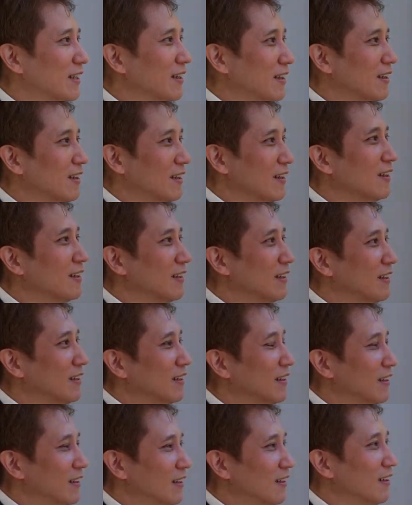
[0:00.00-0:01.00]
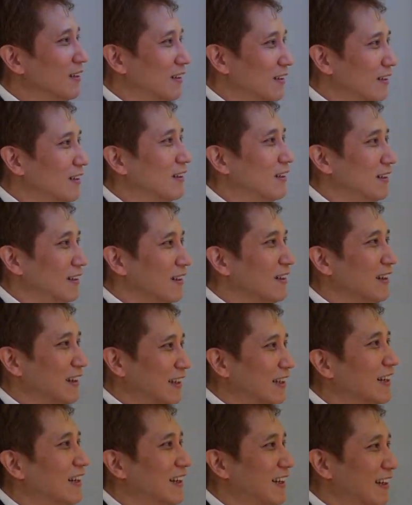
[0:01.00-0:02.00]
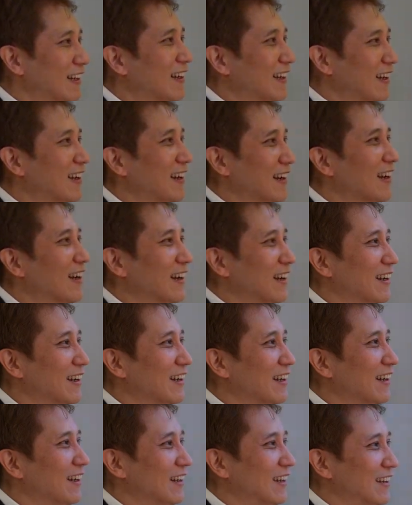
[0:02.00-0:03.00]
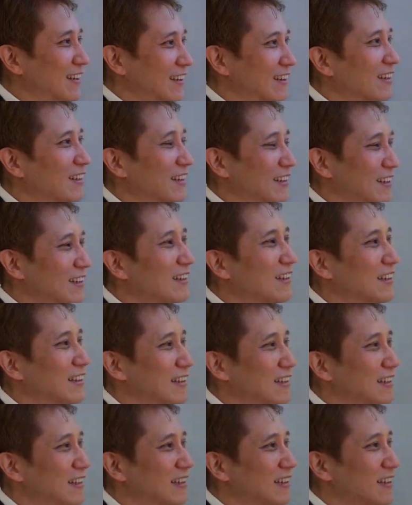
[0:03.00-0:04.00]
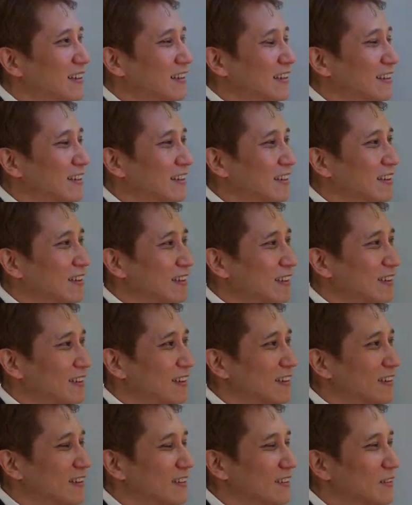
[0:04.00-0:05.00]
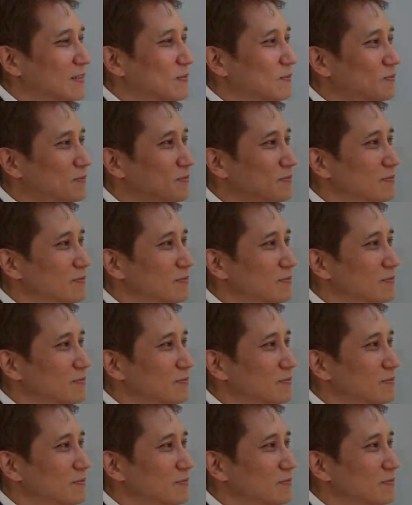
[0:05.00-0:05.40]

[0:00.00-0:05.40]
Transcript: This person isn't speaking.